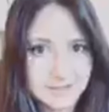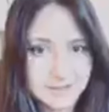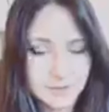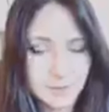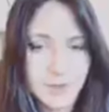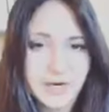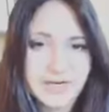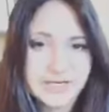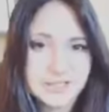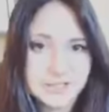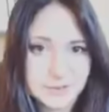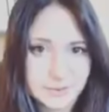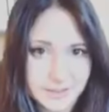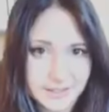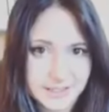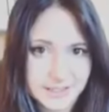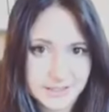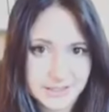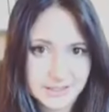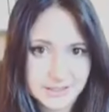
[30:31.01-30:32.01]
Why do
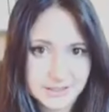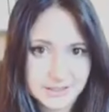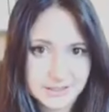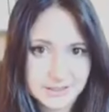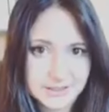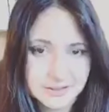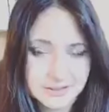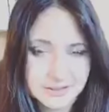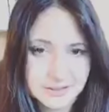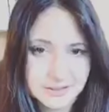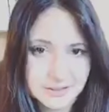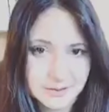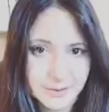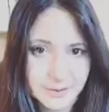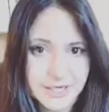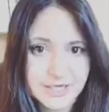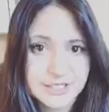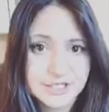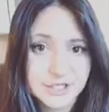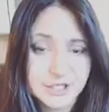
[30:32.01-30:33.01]
we?
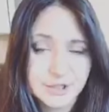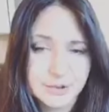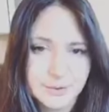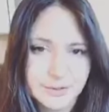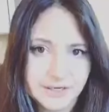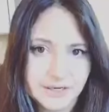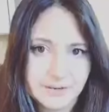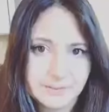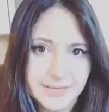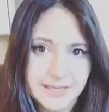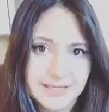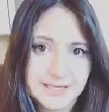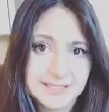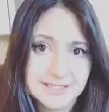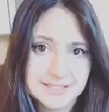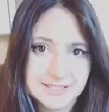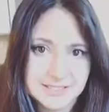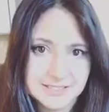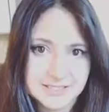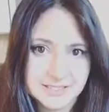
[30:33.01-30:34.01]
Why do you and I make a
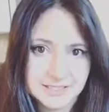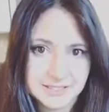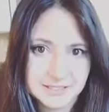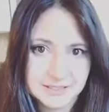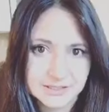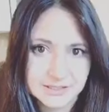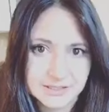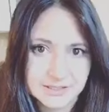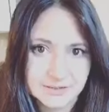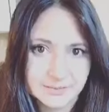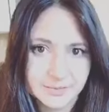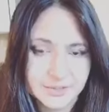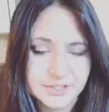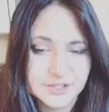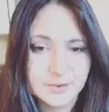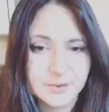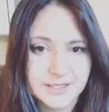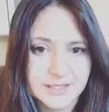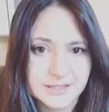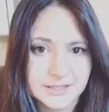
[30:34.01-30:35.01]
distinction
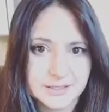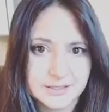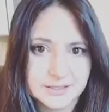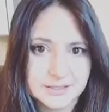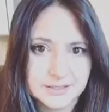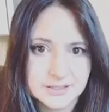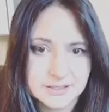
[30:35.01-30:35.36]
between us?